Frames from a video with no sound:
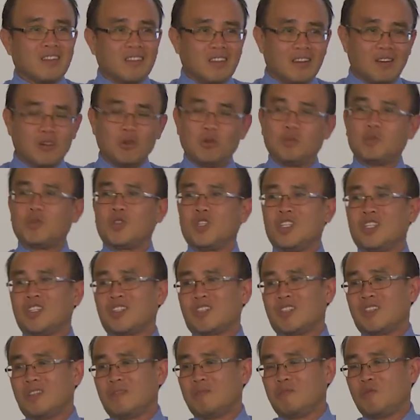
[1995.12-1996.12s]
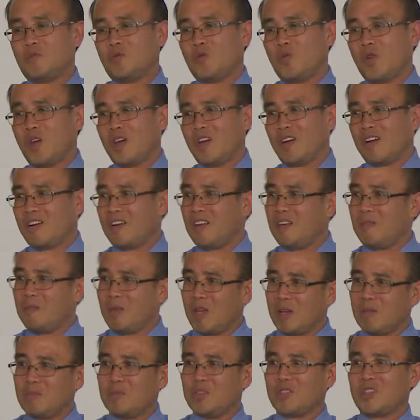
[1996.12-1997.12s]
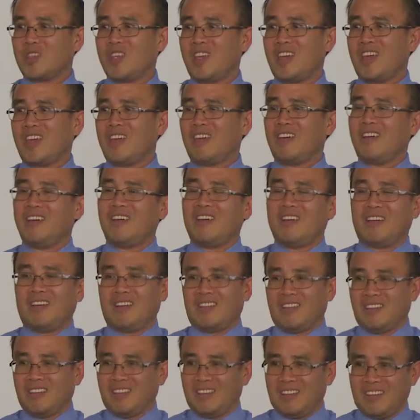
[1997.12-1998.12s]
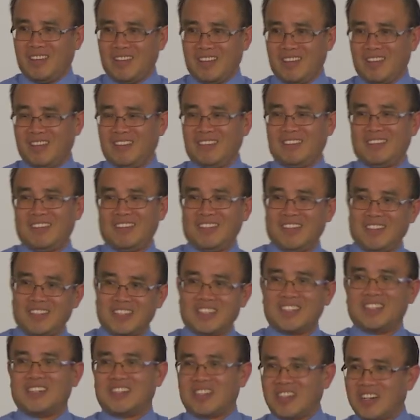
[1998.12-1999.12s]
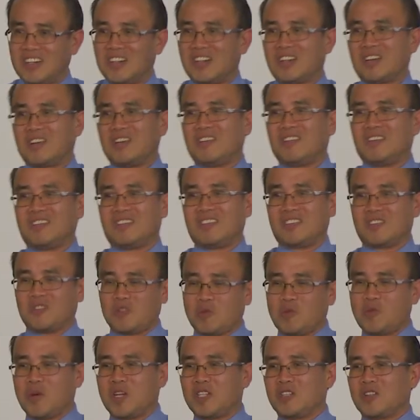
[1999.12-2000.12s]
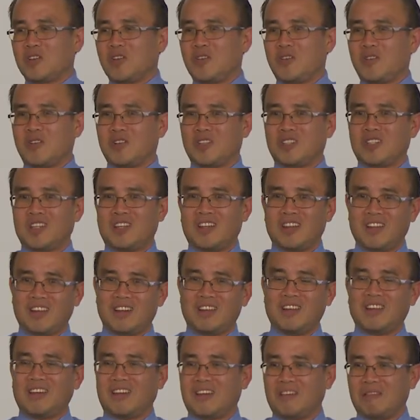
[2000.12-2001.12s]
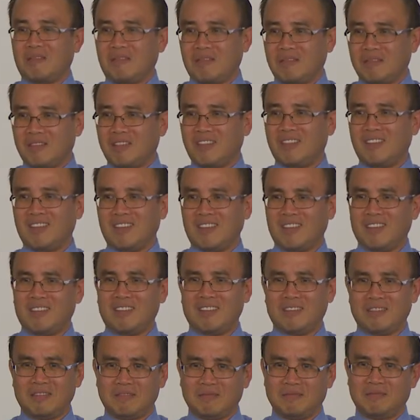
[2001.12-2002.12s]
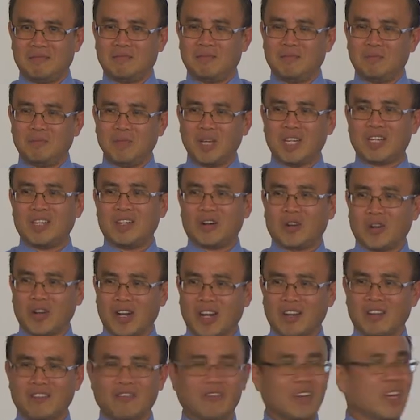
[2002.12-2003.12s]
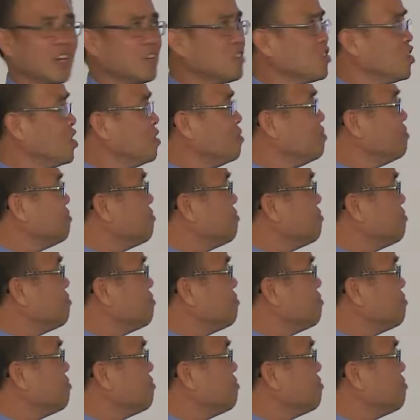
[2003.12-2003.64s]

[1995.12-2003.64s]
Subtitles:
loop system where they make mistake and it incurs so much cost, and then they can make the corrective action.